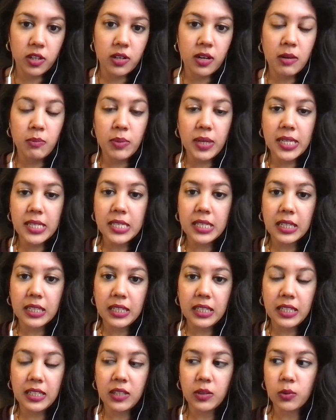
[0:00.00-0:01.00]
And
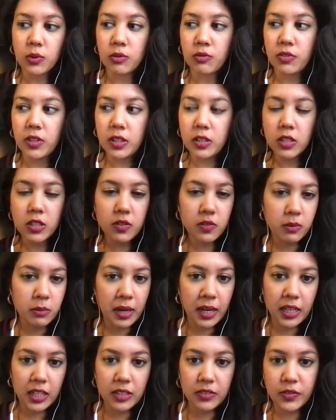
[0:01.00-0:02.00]
basically there were videos from
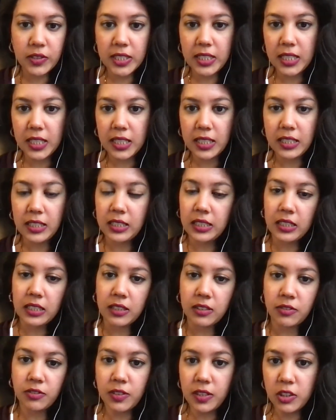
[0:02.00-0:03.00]
IFT and I
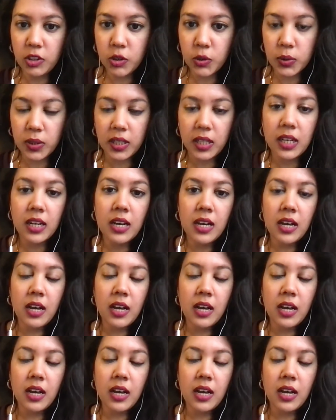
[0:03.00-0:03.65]
think FinTree